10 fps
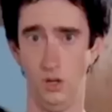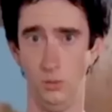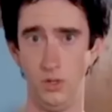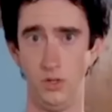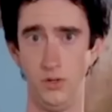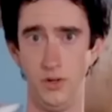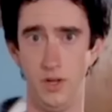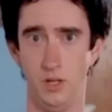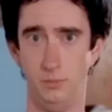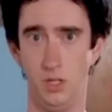I want to learn
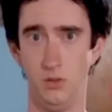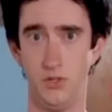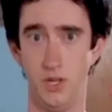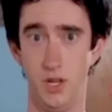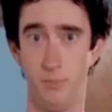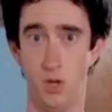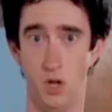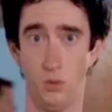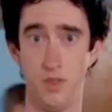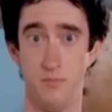how to blow shit up
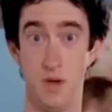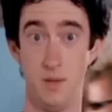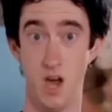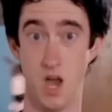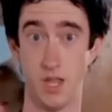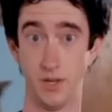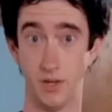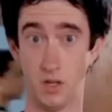with my mind.